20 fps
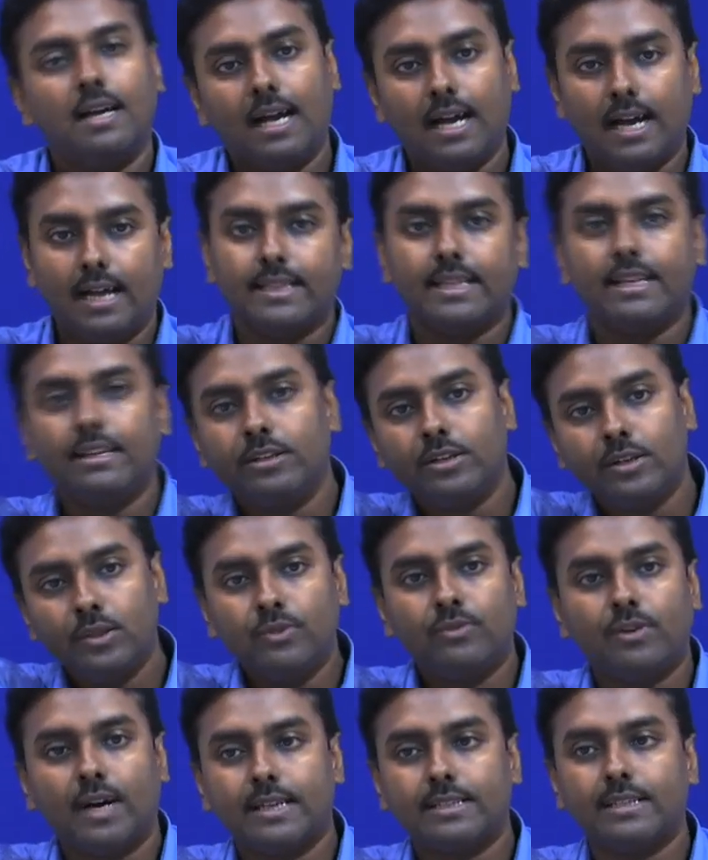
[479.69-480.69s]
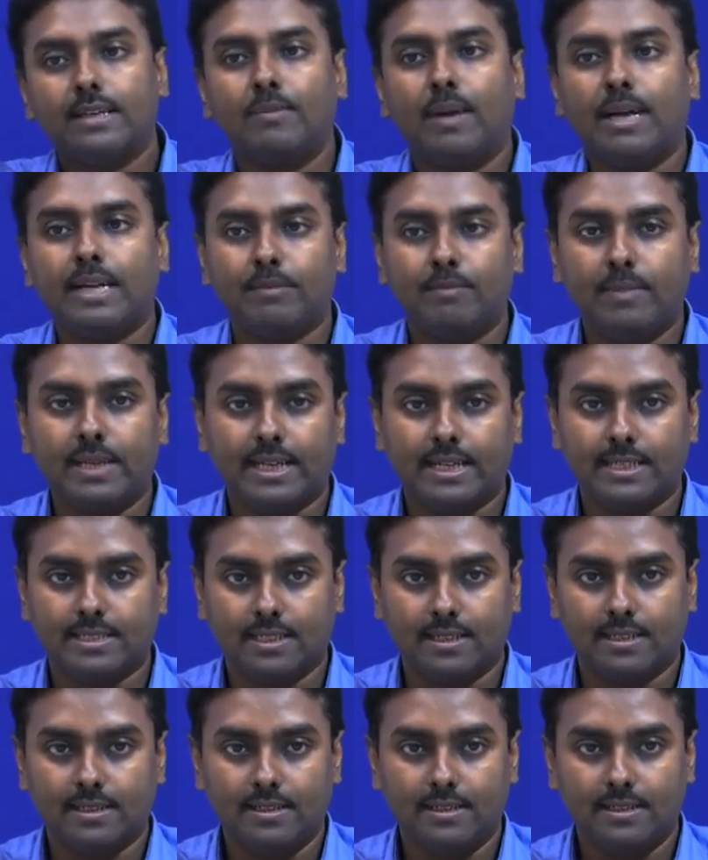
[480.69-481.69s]
and then do further
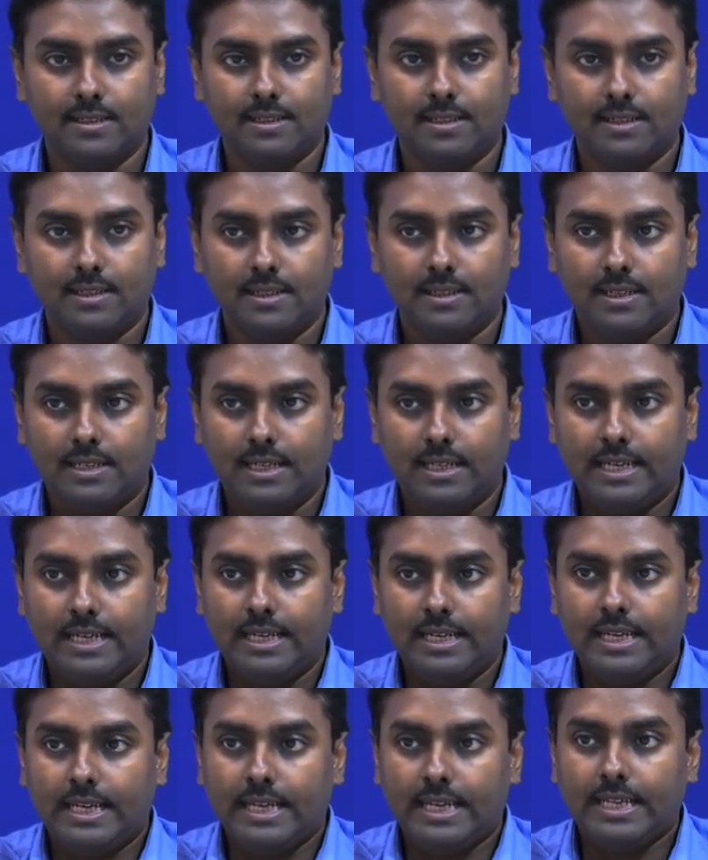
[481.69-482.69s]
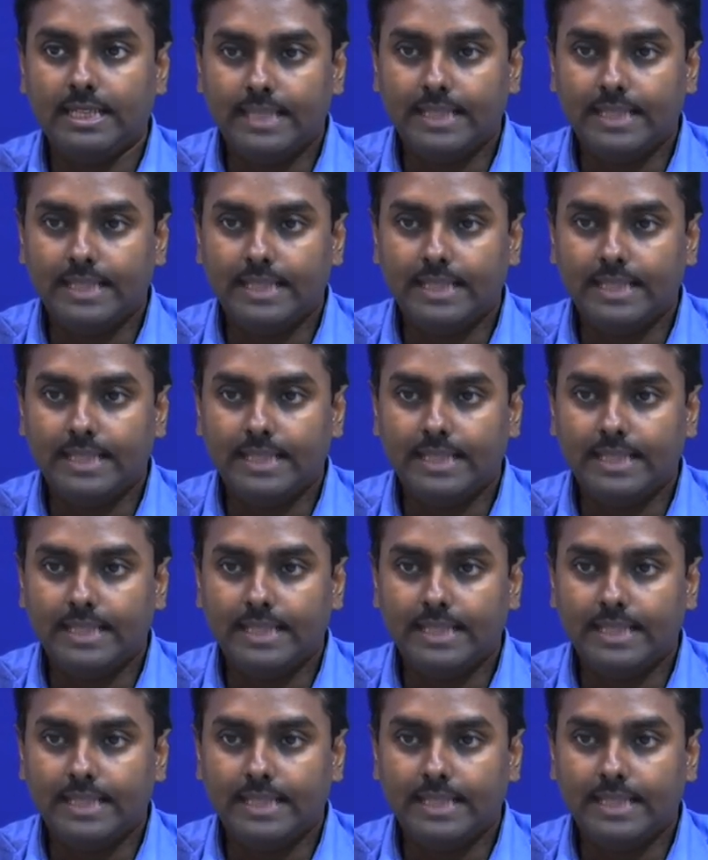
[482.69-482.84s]
multiplication. In